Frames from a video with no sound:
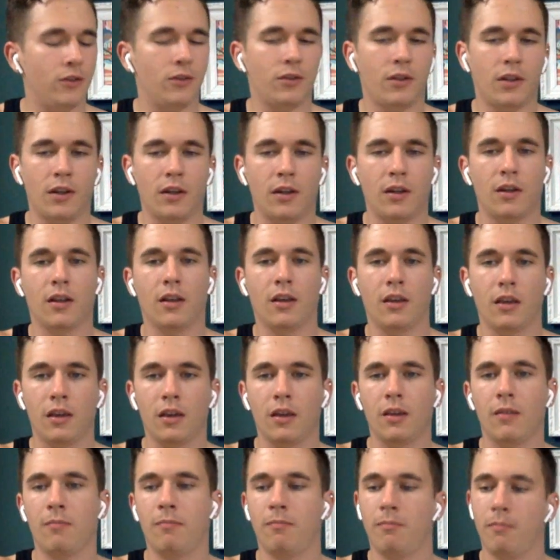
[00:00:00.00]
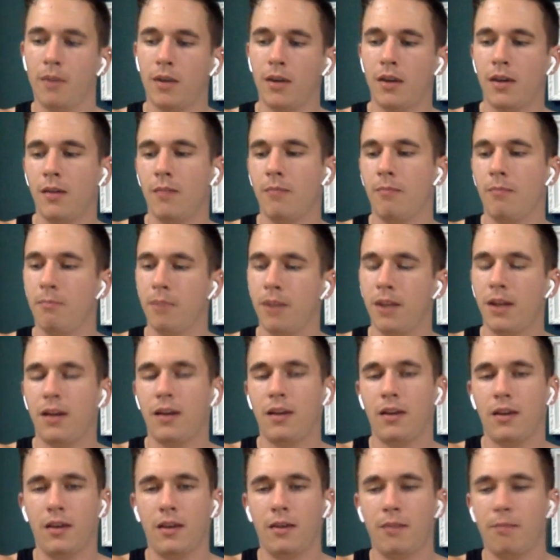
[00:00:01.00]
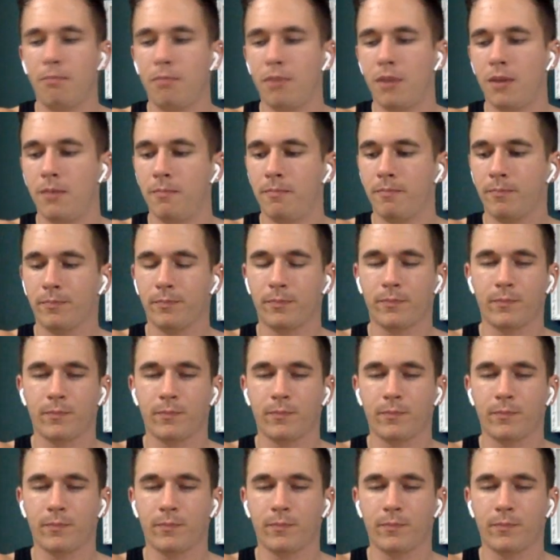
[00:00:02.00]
Try to get up, ba da ba.